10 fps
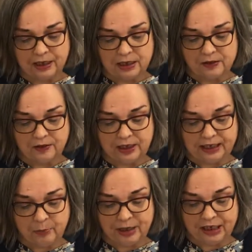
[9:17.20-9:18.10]
so they
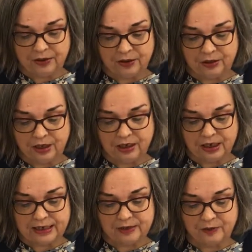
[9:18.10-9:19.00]
could make their
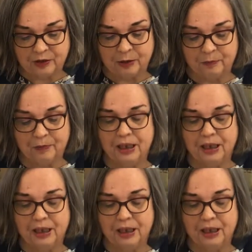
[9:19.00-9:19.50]
ice cream.